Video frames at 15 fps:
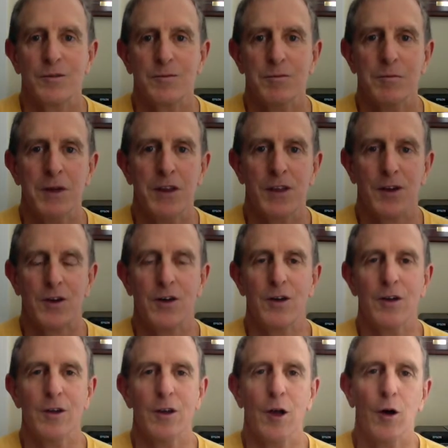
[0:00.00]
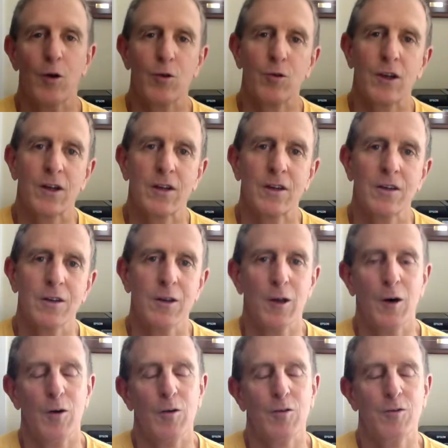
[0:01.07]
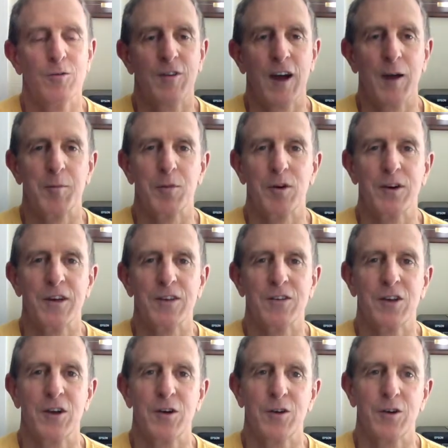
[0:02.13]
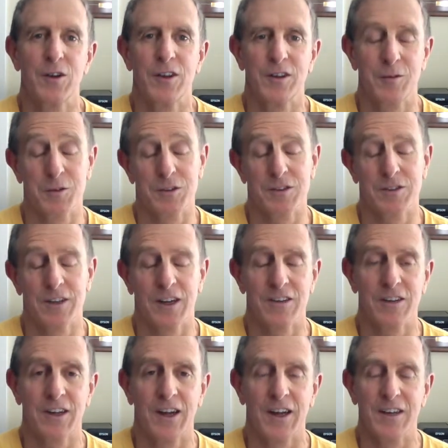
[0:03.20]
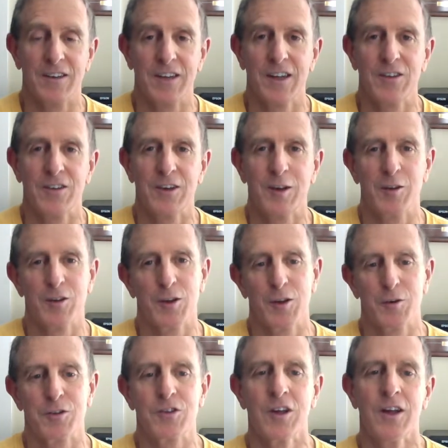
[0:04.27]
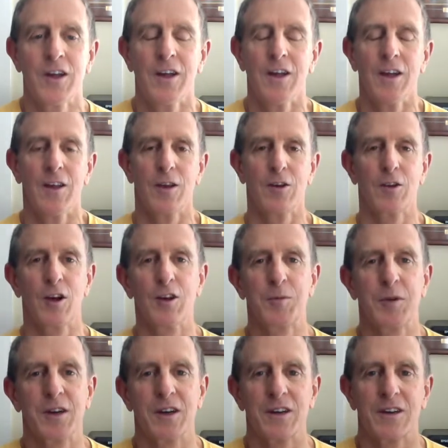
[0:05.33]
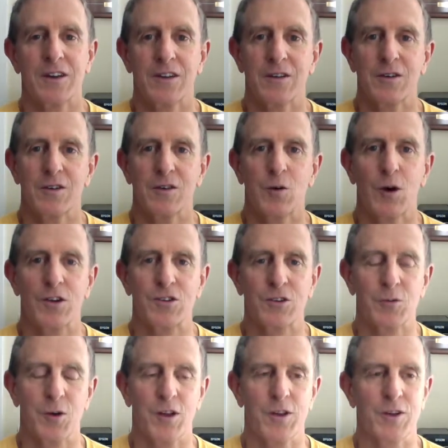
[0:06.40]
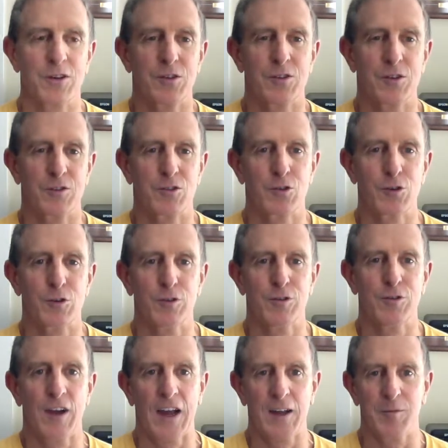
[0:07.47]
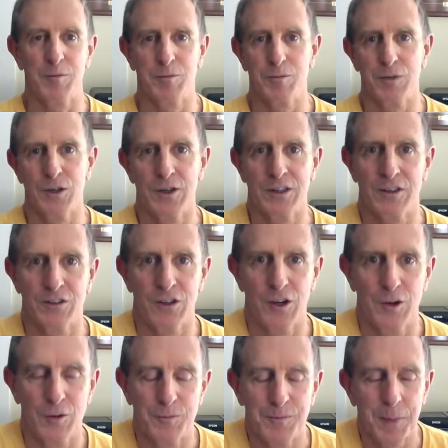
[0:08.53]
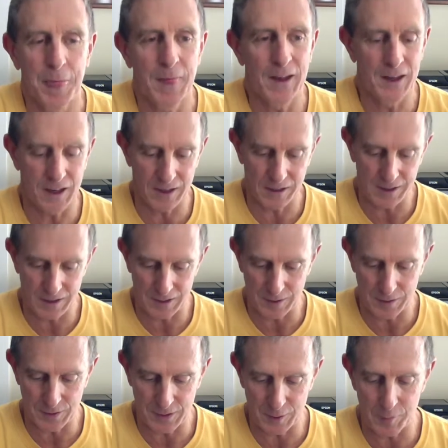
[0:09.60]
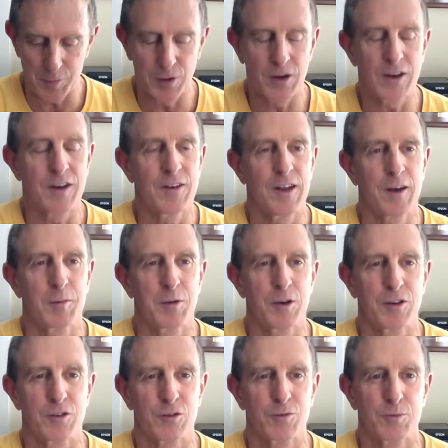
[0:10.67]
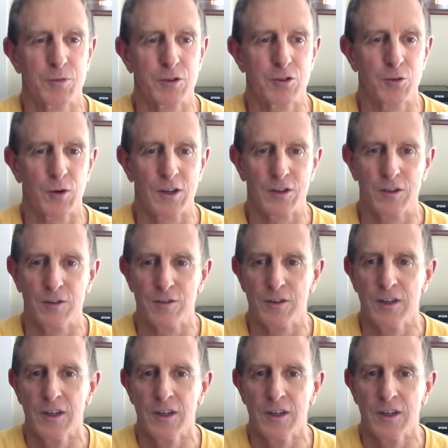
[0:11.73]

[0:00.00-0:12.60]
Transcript: mythical low fat burning zone, which is actually high intensity. So there's always been a question whether it is a true fat burning zone, and they had a pretty persuasive